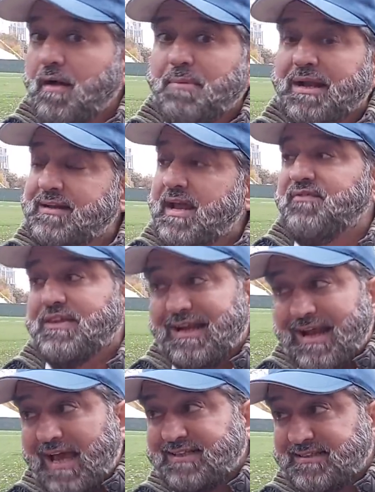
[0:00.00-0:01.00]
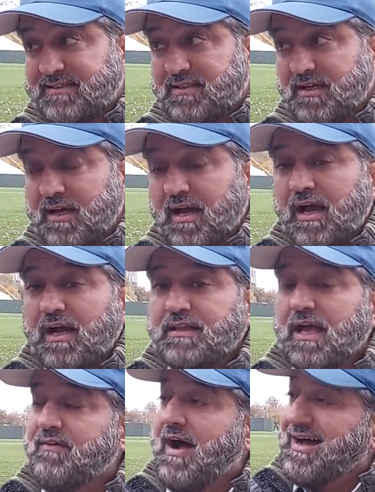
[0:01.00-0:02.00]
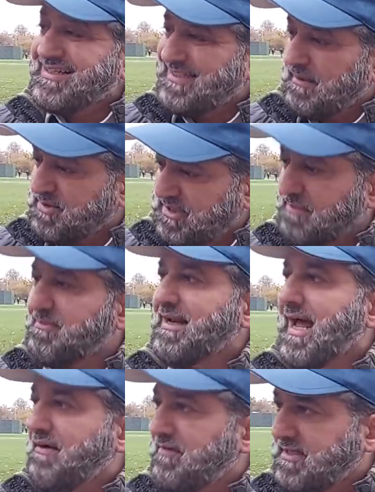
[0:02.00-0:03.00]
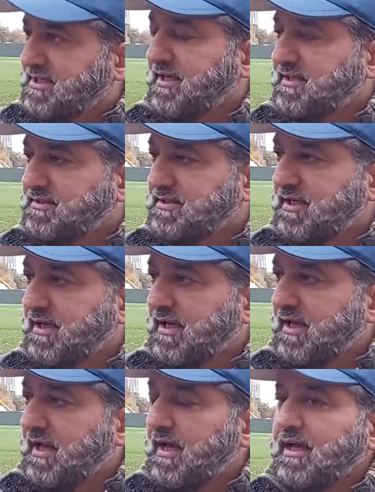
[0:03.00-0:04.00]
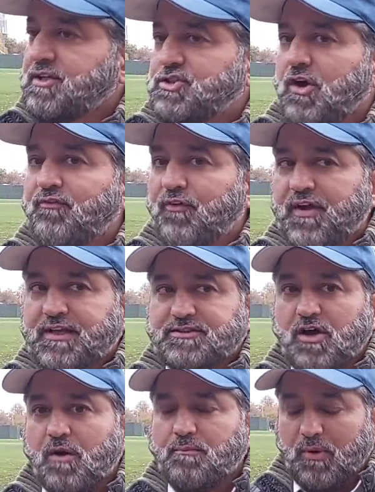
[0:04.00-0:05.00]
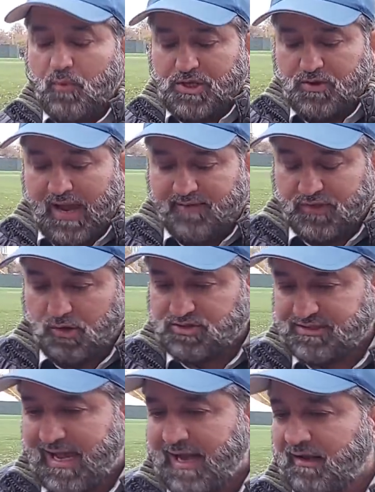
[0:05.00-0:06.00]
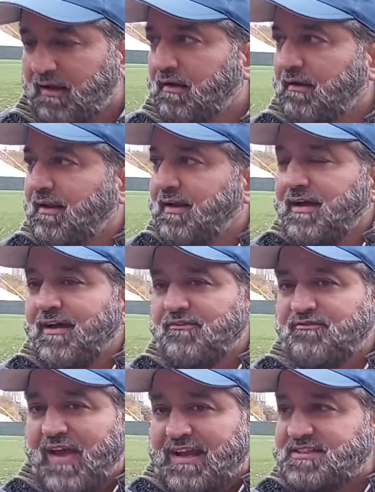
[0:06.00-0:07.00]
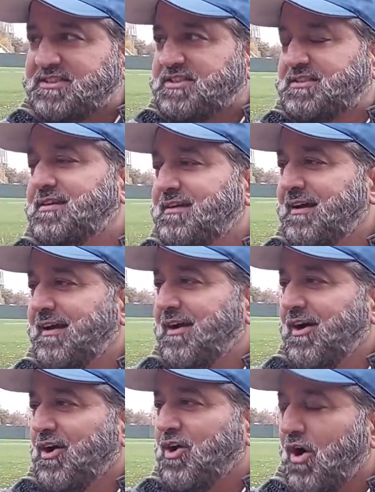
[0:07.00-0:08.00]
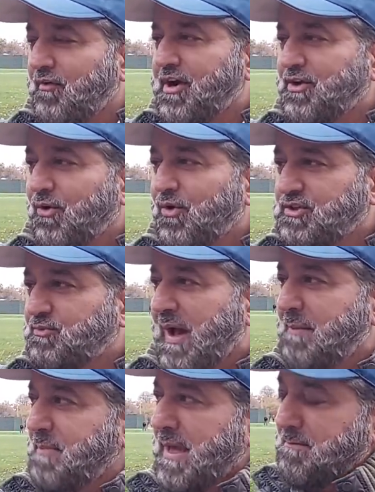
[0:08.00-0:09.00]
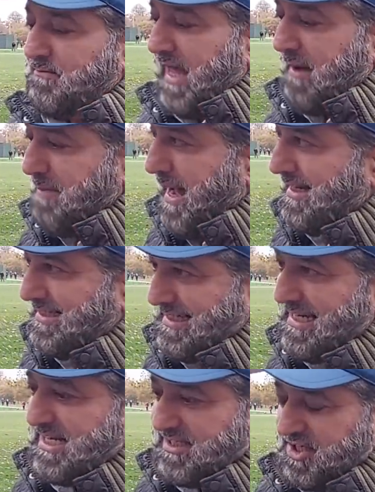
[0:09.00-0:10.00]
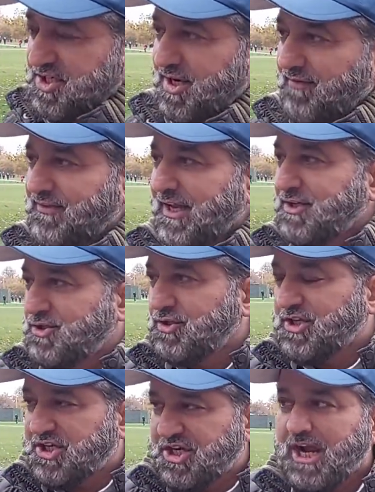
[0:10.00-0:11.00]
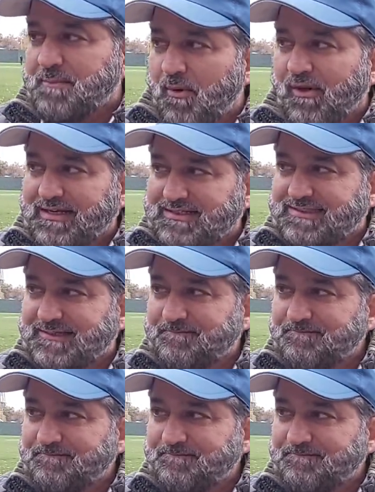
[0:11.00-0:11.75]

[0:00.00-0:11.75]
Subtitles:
But nevertheless, there are some similarities. So for example, where you have those cattle fenced corridors where that Palestinians are shoved into the checkpoints,